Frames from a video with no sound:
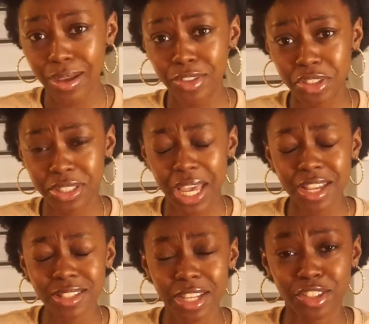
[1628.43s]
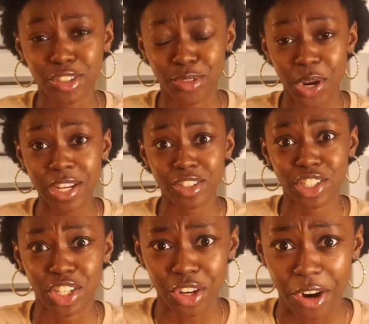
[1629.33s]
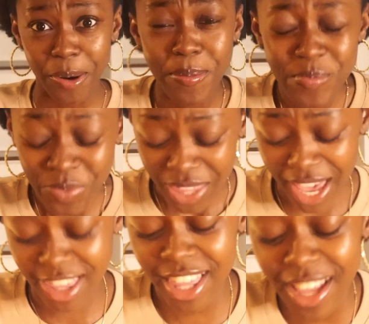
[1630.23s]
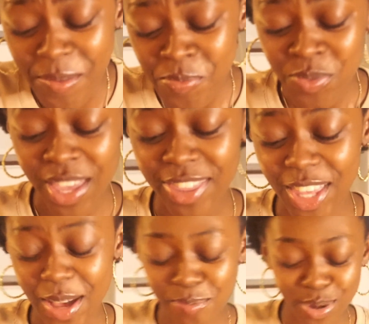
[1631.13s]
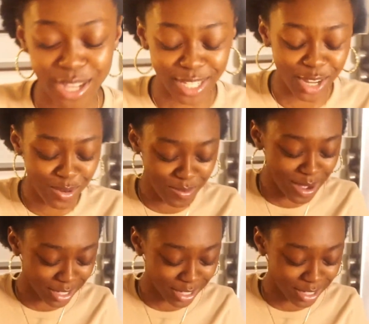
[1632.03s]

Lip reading: just tastes like straight sugar. I think I put too much